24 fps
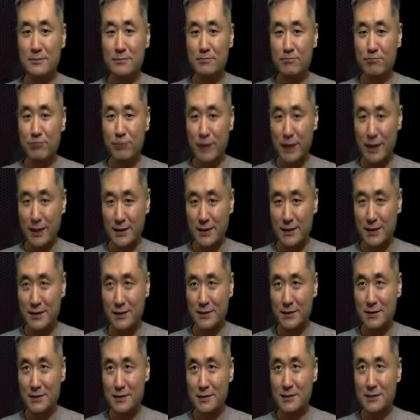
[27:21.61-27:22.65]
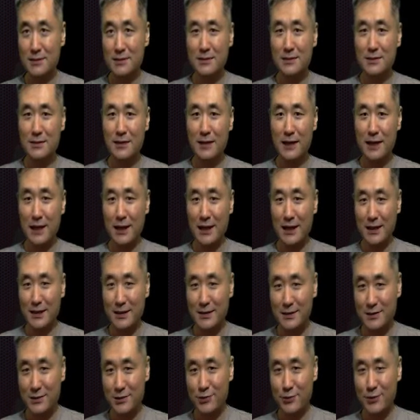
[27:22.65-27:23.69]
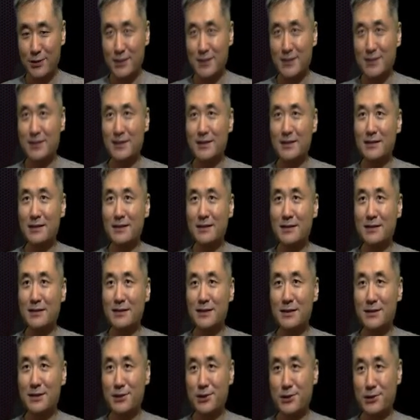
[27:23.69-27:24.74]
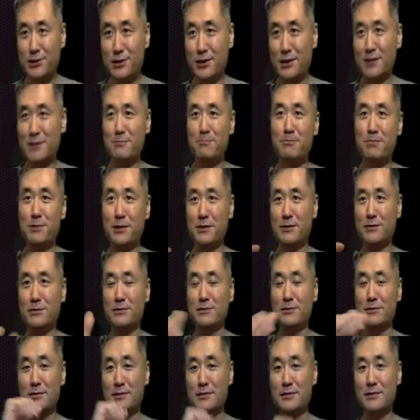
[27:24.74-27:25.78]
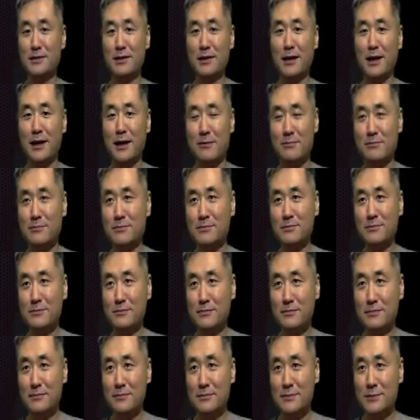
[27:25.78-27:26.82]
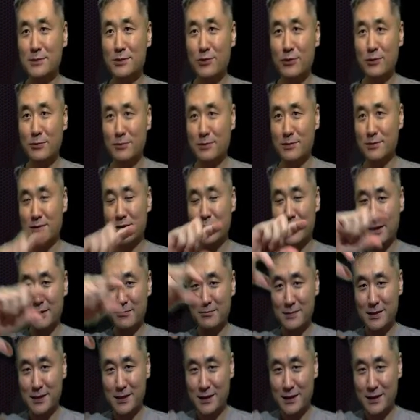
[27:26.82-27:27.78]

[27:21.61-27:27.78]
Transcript: Press and twist just like a bottle cap, drug bottle cap.